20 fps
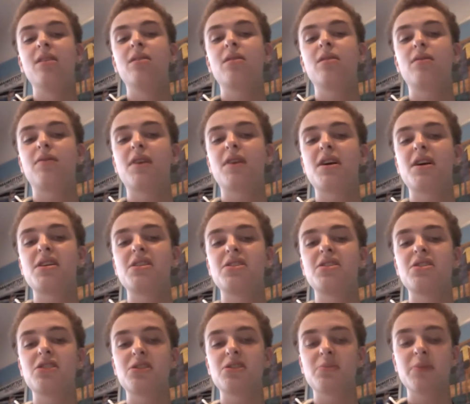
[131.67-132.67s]
The first
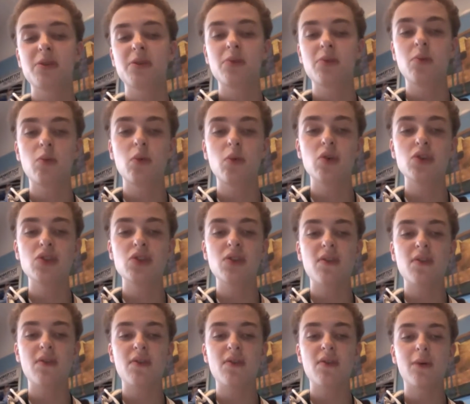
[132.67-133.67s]
dispute was
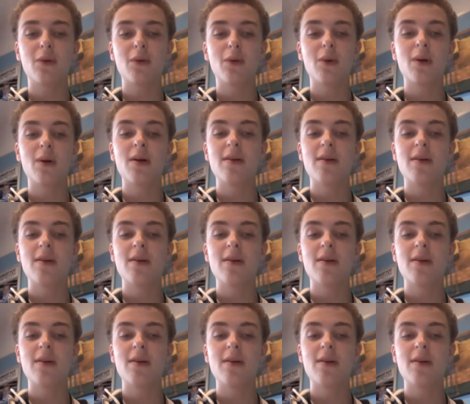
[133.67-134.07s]
for